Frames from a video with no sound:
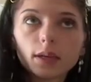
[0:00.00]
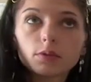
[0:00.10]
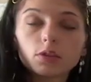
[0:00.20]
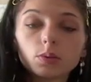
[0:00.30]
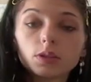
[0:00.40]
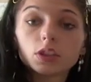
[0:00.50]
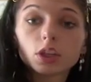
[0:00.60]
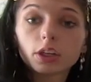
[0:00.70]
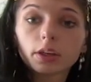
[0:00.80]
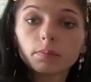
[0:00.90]
times 2 is
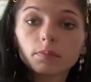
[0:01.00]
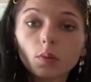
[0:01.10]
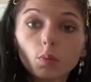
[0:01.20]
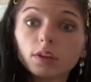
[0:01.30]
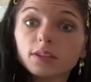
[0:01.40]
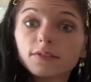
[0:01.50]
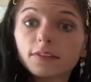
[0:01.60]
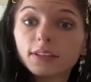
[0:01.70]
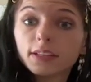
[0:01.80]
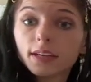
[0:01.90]
30, what's
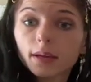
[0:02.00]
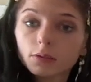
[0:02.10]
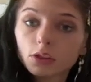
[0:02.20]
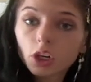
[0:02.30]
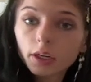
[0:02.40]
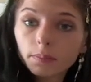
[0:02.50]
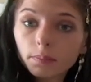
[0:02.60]
15 times 3?